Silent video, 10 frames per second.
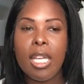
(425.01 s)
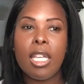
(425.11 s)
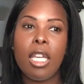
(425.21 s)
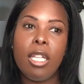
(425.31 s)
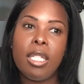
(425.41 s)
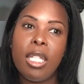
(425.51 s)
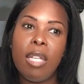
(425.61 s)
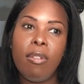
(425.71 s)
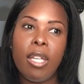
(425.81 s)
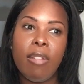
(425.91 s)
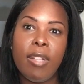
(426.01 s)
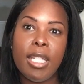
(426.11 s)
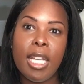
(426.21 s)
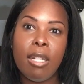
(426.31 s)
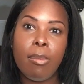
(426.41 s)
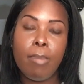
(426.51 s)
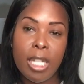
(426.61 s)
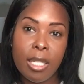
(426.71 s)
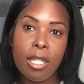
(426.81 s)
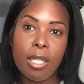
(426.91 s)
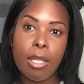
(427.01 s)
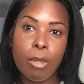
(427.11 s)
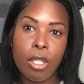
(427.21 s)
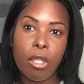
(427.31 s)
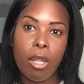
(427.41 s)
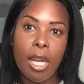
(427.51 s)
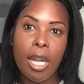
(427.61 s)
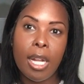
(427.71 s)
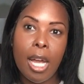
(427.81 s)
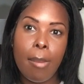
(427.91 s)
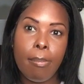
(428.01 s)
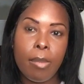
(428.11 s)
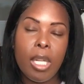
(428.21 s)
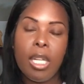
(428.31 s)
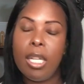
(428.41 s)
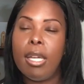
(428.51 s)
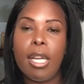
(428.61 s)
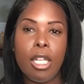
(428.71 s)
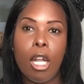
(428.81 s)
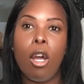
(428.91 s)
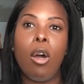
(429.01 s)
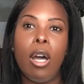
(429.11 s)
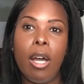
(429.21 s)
Can you see if it's in the system to show that I'm, you know,